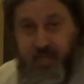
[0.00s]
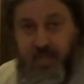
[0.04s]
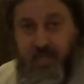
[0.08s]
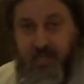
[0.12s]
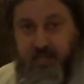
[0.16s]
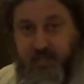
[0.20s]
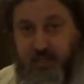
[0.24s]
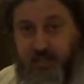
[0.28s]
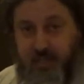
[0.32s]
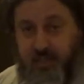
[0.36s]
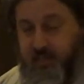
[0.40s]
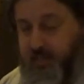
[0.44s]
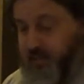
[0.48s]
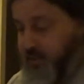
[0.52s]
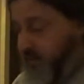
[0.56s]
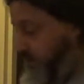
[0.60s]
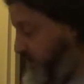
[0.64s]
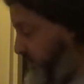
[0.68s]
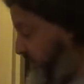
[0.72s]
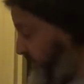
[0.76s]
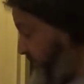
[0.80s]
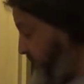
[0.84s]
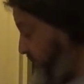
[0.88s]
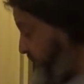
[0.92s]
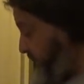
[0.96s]
that
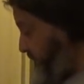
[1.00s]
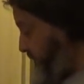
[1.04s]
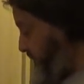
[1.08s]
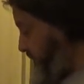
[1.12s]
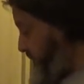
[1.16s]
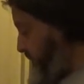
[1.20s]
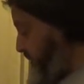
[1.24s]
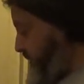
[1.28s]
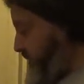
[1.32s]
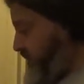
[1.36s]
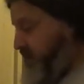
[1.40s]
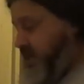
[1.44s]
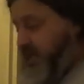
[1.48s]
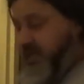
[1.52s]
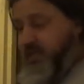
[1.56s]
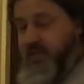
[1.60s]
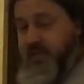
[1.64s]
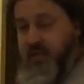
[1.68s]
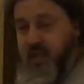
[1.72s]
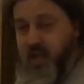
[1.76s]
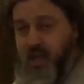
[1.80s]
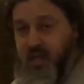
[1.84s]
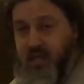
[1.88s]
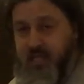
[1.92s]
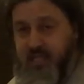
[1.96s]
it's
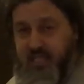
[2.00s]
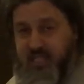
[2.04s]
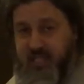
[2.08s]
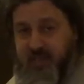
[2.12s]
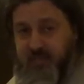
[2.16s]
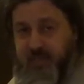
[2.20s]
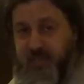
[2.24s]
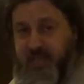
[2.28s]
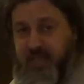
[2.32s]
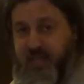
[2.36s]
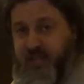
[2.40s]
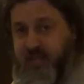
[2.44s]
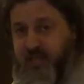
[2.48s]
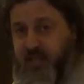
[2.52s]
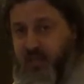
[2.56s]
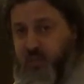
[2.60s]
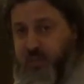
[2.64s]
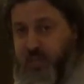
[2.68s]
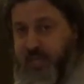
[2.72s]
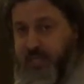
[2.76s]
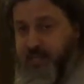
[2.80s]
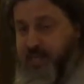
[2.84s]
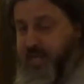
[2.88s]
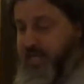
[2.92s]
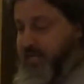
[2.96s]
not simply, the
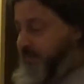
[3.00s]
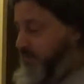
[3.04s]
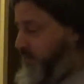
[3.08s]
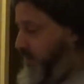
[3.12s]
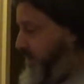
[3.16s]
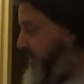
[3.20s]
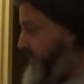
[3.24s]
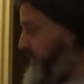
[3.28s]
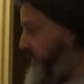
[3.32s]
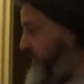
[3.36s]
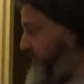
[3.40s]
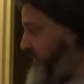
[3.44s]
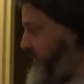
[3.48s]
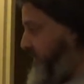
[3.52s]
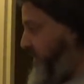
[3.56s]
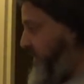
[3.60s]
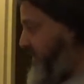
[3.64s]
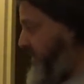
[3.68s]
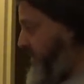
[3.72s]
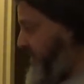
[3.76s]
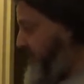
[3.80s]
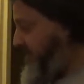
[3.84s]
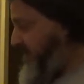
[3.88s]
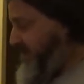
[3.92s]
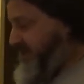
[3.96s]
Tweet Line Plus is not
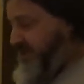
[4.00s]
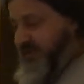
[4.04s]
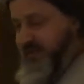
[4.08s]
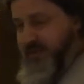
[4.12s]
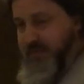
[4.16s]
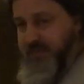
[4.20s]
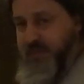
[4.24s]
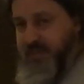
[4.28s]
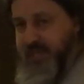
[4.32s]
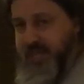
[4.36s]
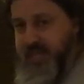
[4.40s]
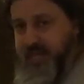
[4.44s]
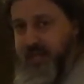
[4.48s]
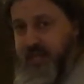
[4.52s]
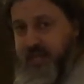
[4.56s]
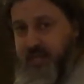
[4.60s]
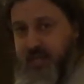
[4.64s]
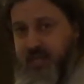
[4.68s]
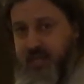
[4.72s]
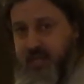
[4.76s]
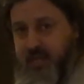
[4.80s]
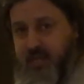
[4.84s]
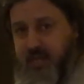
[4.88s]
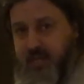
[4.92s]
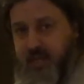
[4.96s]
going to be simply
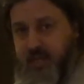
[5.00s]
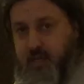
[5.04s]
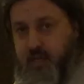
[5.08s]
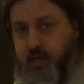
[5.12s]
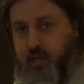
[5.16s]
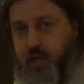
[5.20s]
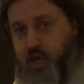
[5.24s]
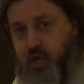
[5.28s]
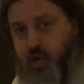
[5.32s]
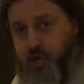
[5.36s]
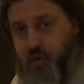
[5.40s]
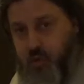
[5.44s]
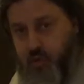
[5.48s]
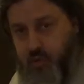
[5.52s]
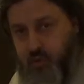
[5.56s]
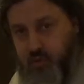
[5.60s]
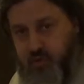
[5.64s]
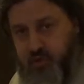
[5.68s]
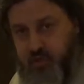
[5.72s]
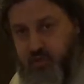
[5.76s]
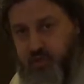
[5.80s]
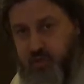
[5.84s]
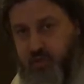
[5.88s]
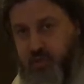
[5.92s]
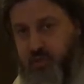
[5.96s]

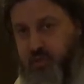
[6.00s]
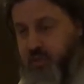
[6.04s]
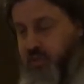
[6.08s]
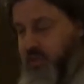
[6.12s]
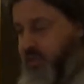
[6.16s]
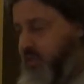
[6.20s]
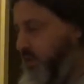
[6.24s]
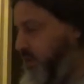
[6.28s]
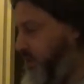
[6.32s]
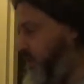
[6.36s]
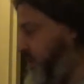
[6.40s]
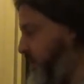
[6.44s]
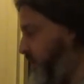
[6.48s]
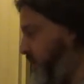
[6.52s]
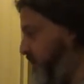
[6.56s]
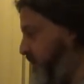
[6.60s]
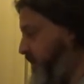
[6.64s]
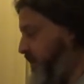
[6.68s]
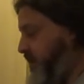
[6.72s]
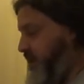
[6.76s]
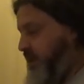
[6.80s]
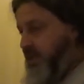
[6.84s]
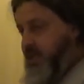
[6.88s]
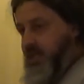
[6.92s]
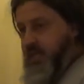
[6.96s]
news.
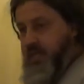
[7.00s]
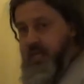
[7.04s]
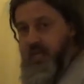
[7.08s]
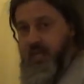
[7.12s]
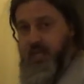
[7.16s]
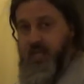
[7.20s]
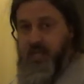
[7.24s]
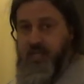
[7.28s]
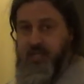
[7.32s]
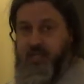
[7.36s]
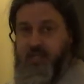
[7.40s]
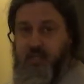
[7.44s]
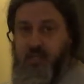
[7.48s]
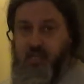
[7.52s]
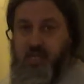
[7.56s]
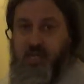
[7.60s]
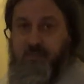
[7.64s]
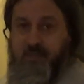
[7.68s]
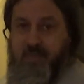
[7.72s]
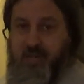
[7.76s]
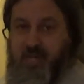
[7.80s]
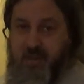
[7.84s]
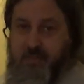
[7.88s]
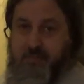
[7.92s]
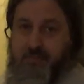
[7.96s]
It's going
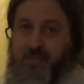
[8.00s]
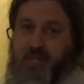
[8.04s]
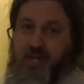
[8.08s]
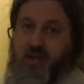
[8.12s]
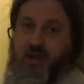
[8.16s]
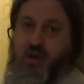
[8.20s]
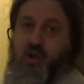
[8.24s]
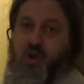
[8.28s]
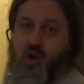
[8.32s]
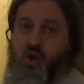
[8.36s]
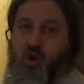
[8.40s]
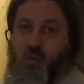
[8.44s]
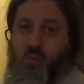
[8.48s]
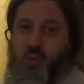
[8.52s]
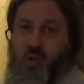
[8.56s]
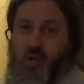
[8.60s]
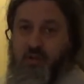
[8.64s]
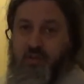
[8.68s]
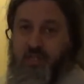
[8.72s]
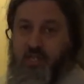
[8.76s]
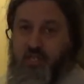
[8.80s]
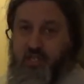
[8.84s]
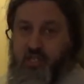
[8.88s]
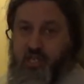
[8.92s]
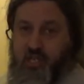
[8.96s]
to be a bit of
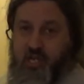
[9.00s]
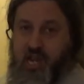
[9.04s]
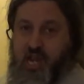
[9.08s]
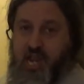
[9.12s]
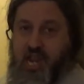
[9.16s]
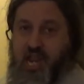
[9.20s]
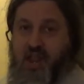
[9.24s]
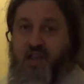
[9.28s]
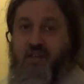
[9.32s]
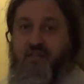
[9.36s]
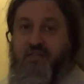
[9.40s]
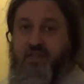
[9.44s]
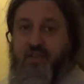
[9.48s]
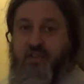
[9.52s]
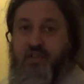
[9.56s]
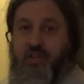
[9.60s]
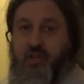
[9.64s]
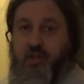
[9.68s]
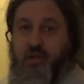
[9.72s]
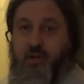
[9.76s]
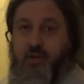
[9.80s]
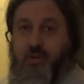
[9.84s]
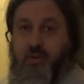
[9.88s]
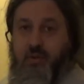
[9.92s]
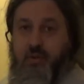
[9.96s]
homework that you're going to have to
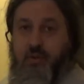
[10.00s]
do